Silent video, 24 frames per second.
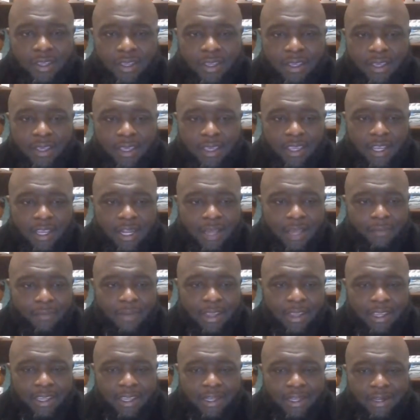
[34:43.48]
and I may
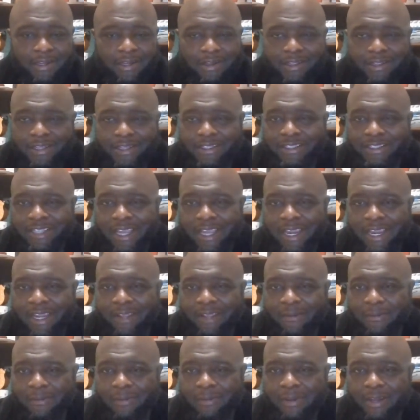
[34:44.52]
get a little excited.
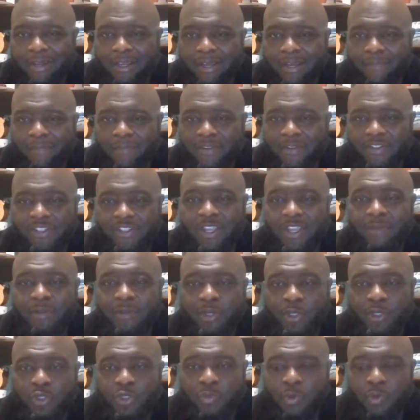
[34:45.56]
But the subject
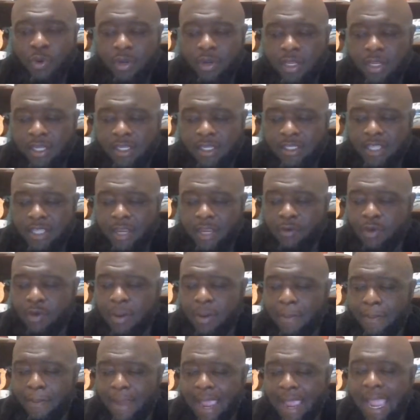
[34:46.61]
this morning is a
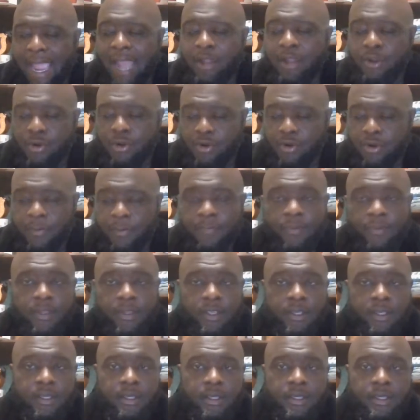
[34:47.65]
reminder
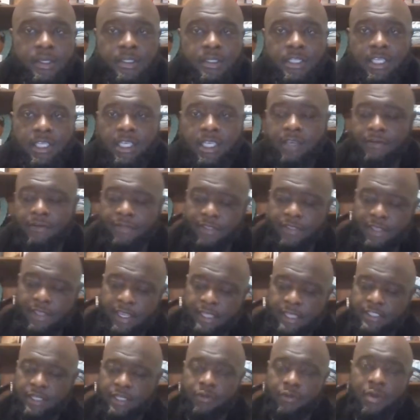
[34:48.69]
to give thanks.
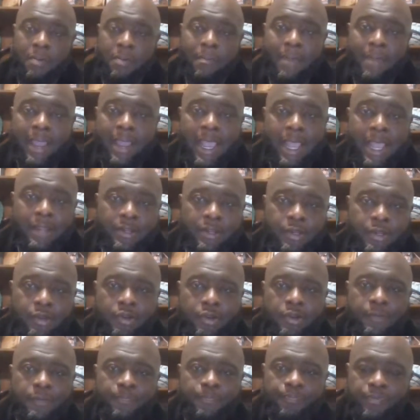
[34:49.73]
A reminder
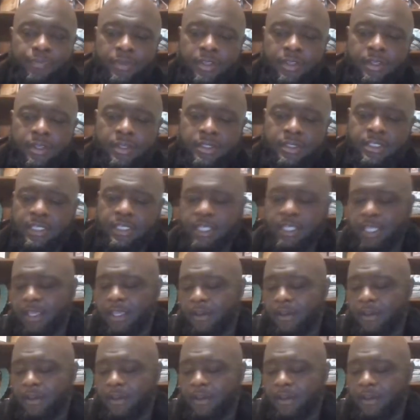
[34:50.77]
to give